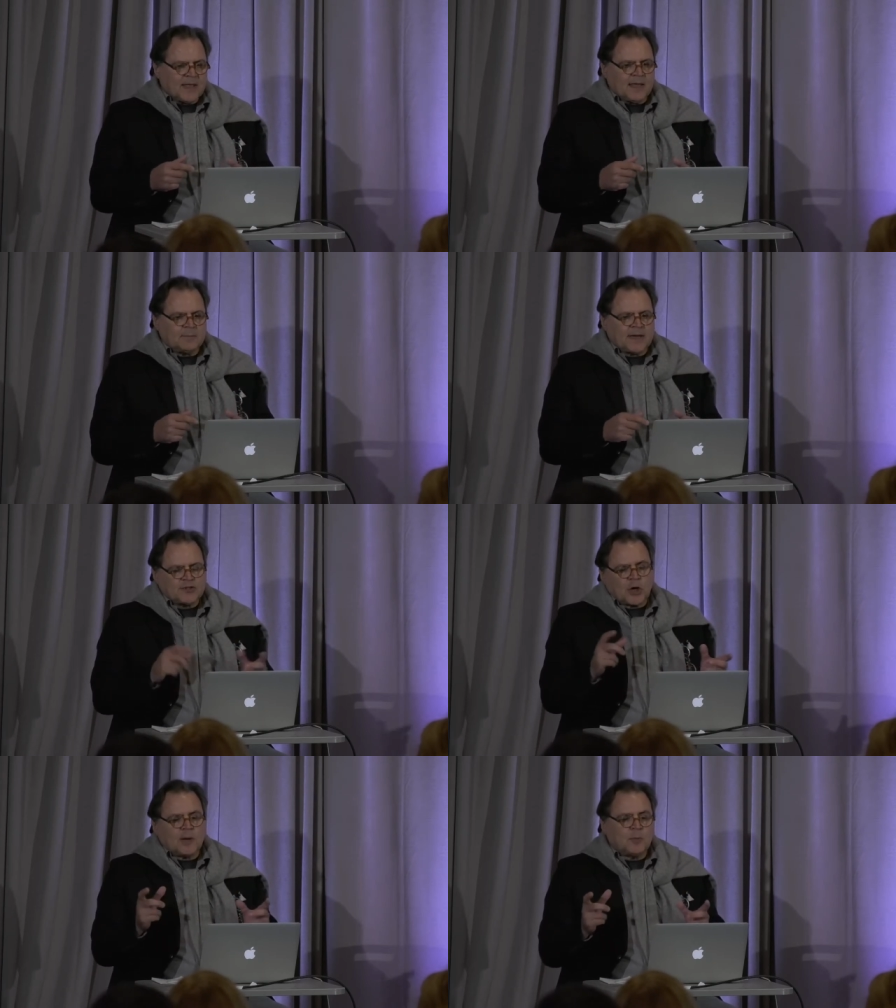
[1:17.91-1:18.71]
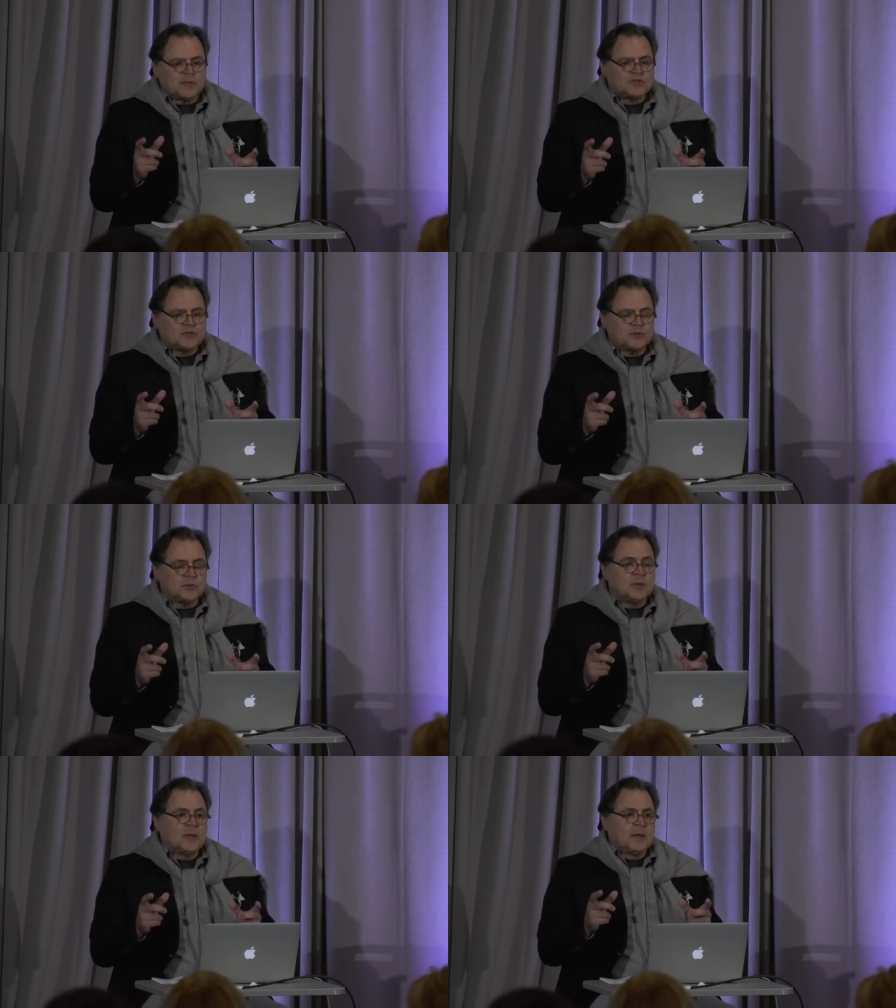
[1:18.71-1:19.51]
And my job was
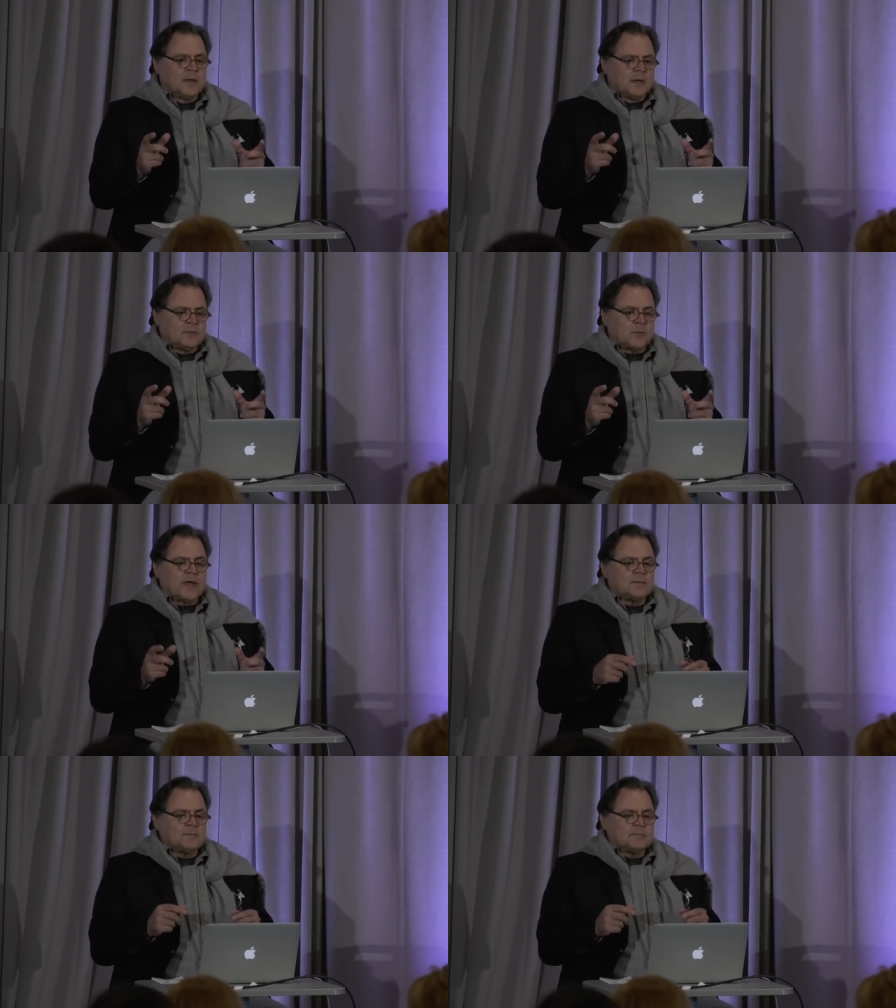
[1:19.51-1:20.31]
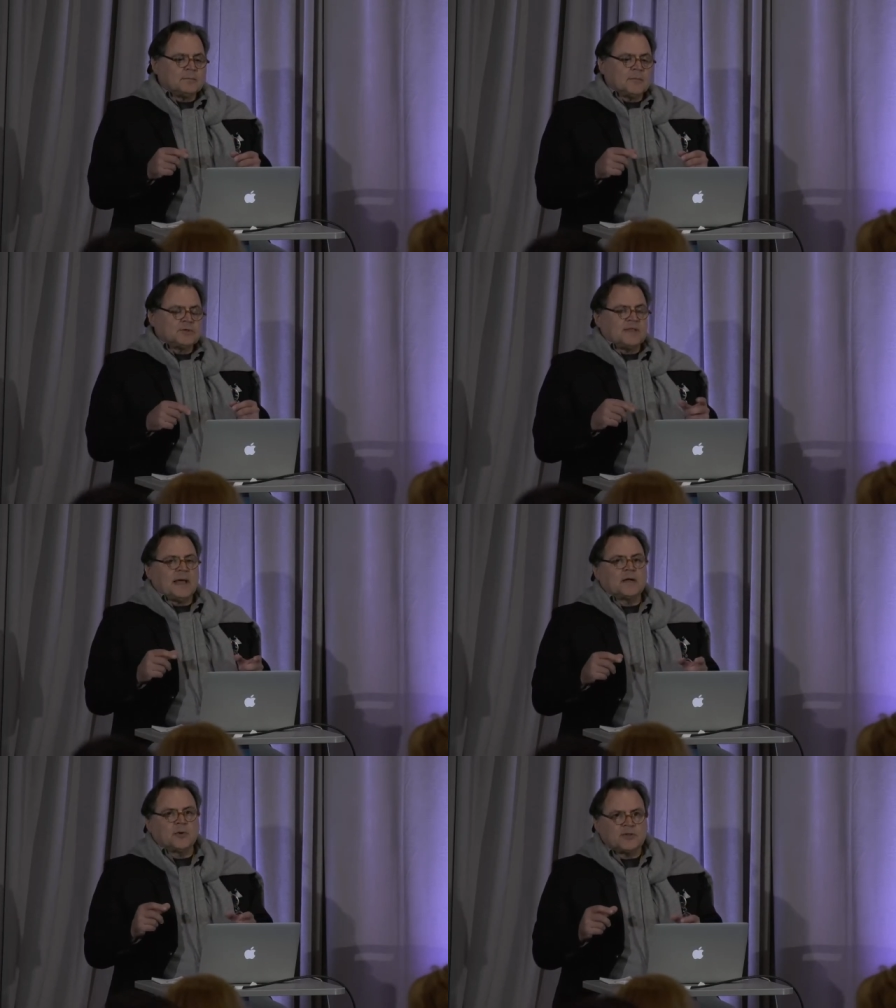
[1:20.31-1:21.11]
to write most of the
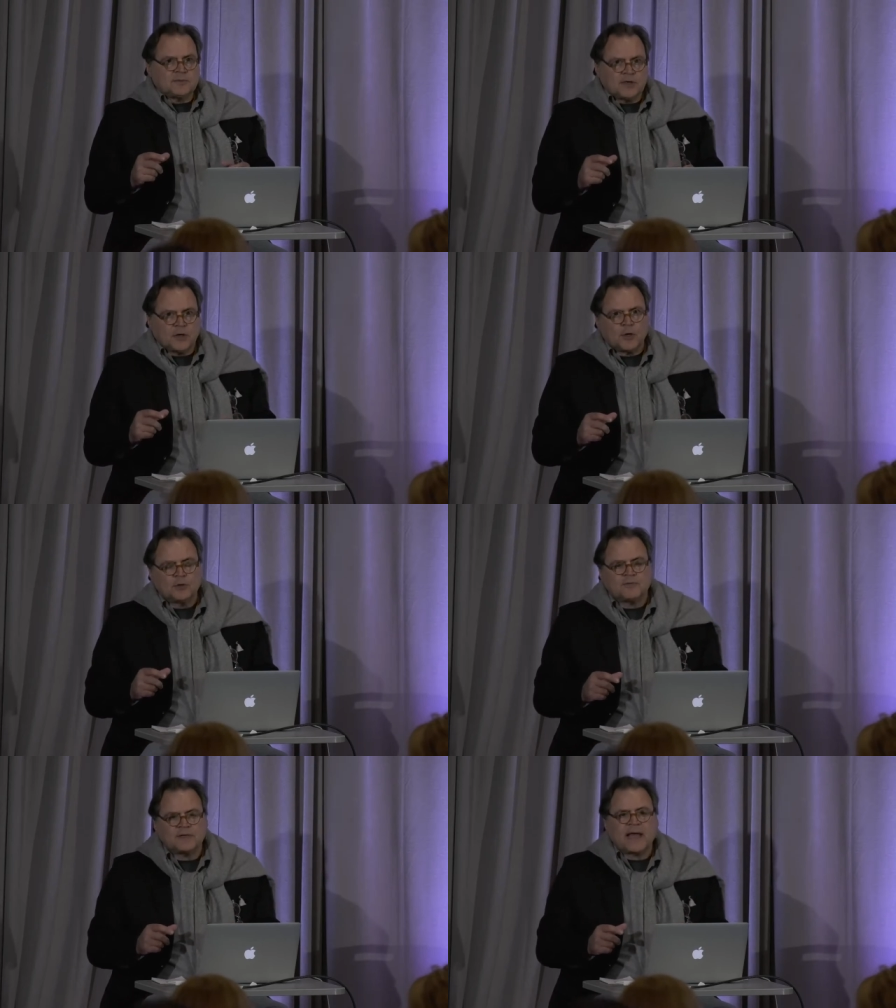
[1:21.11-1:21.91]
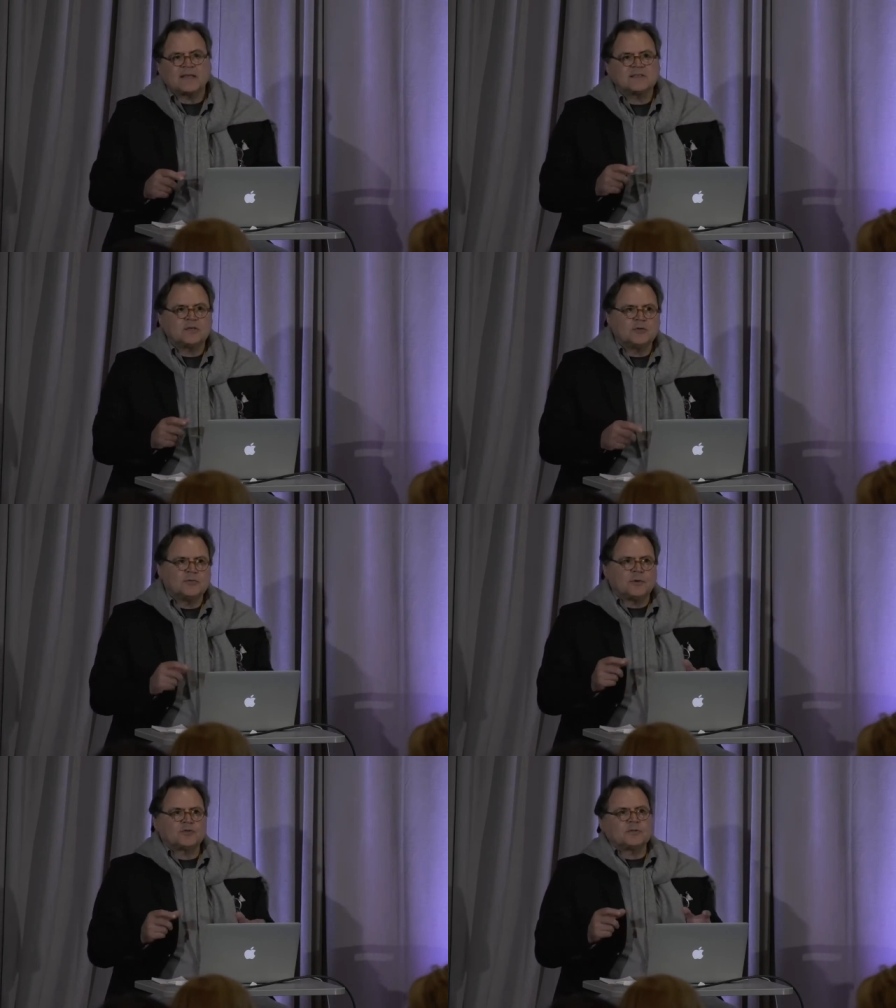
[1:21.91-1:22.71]
algorithms and code for NASA to do
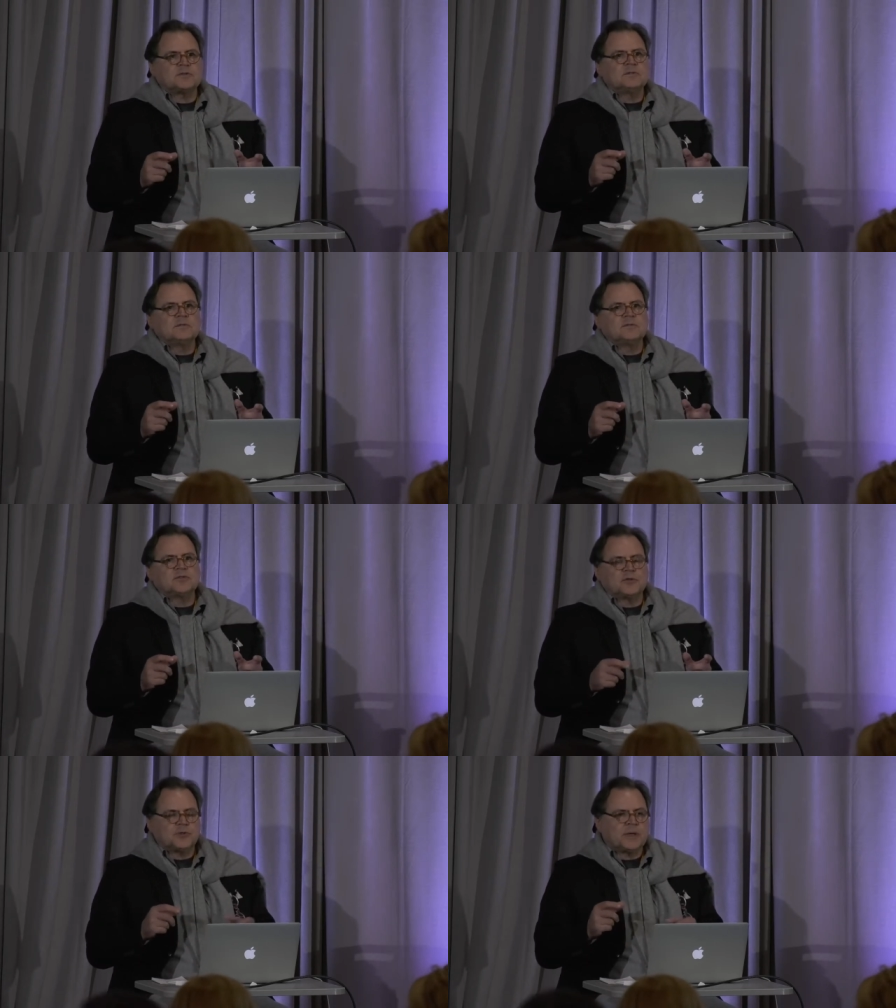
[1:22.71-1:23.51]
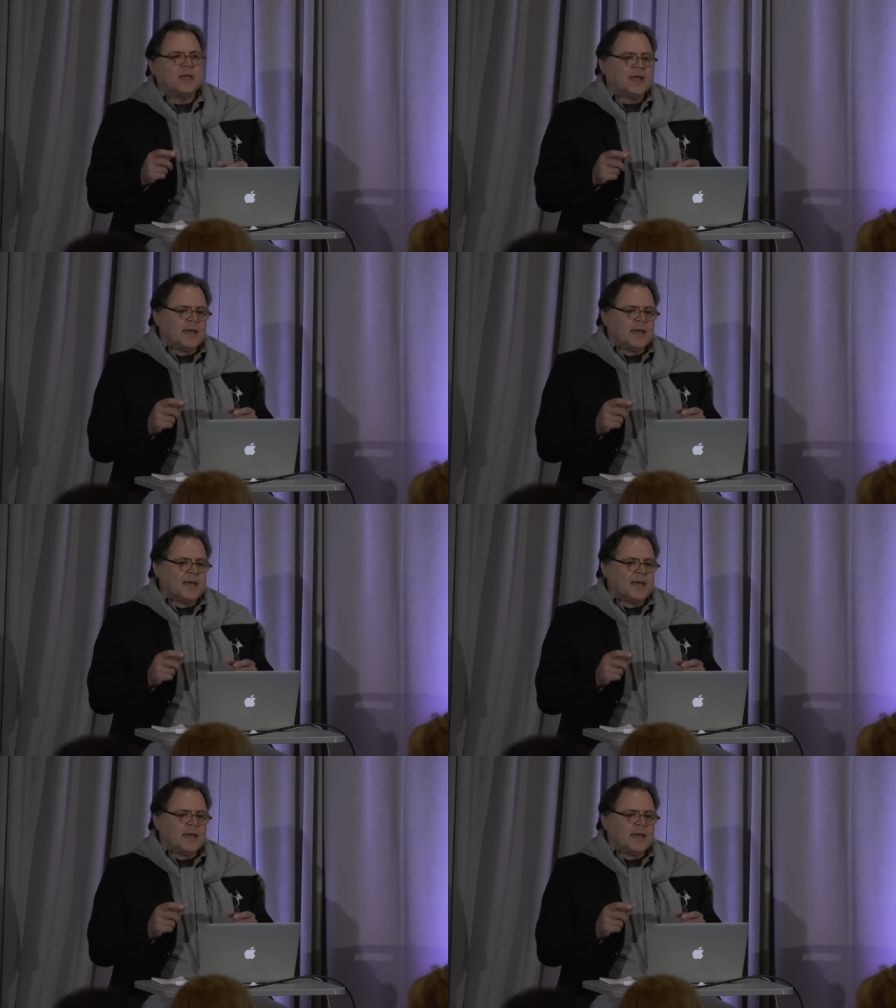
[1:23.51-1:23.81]
virtual surgery